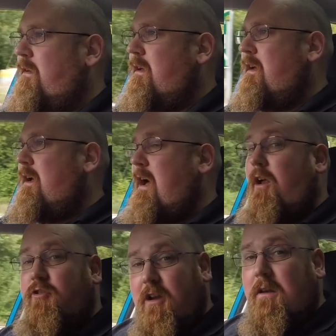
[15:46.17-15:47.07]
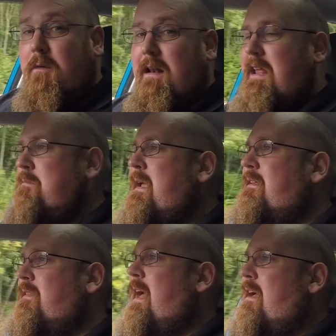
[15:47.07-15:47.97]
and I genuinely
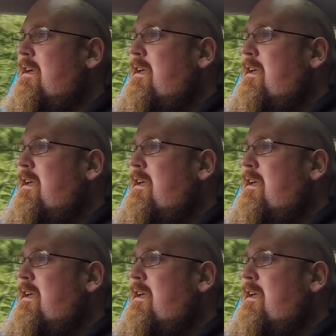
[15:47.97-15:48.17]
mean that.